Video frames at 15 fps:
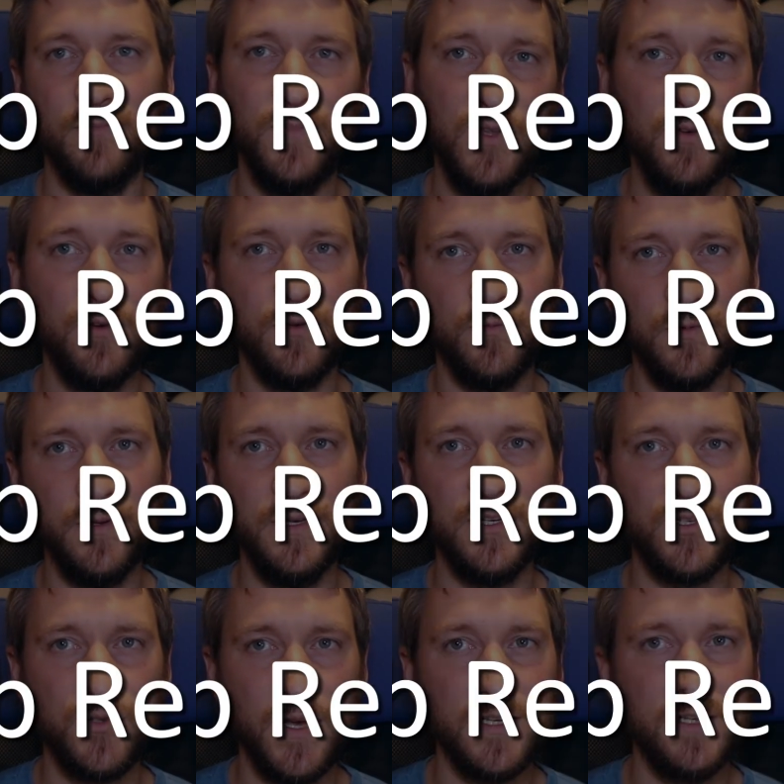You could really
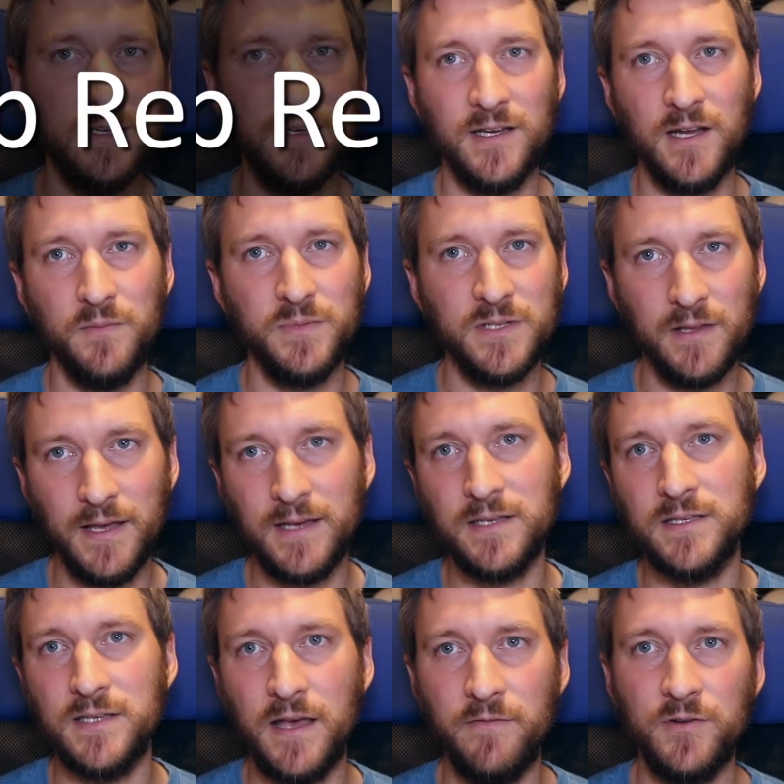stretch it up to
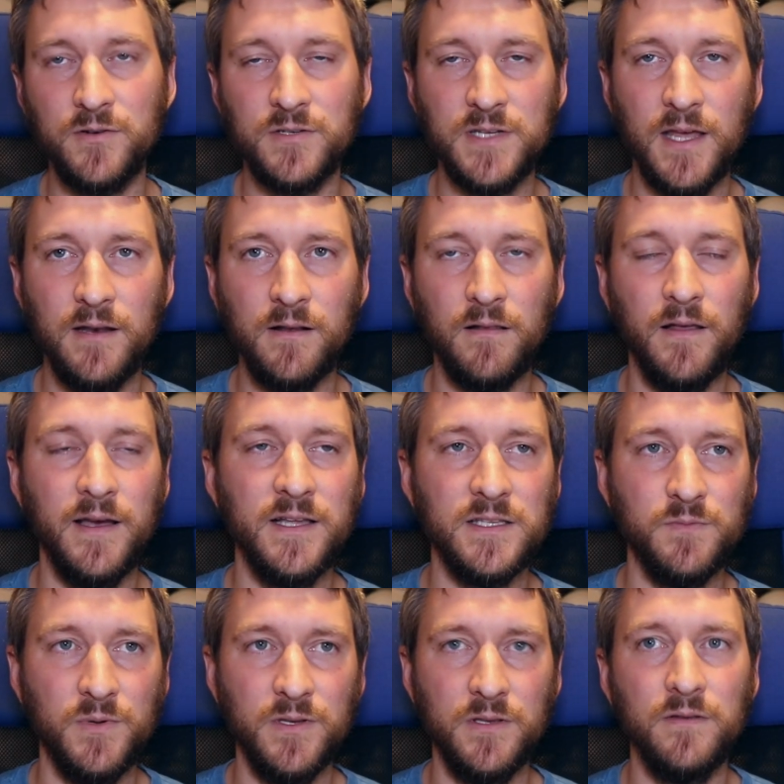7 or 10 clients,
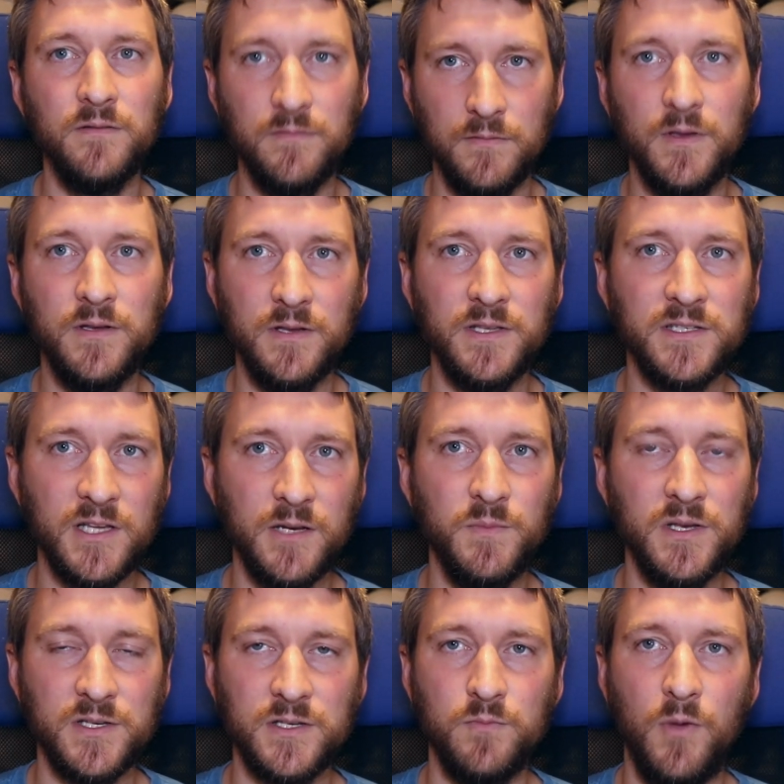but it's going to
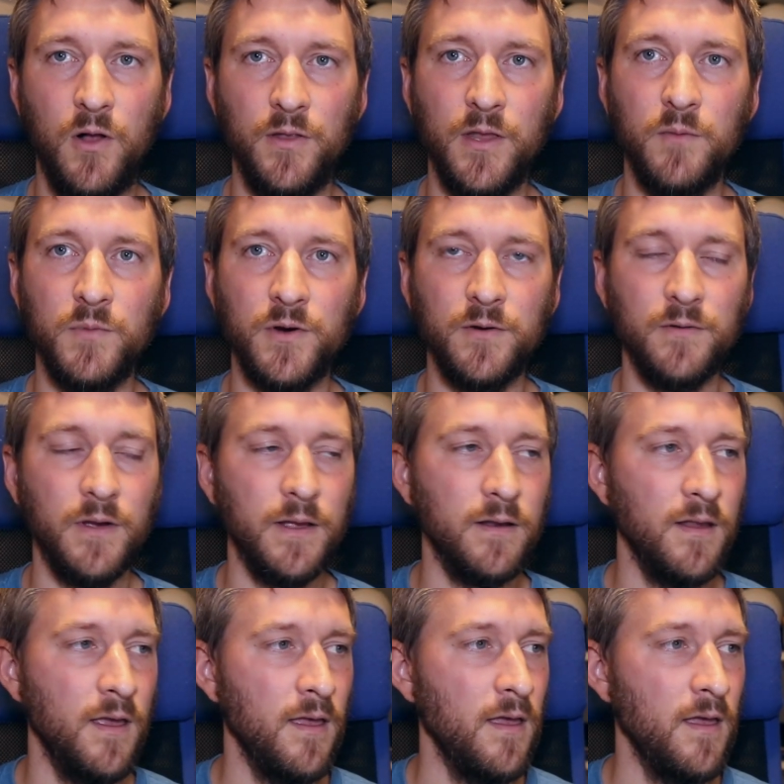be a small number, right?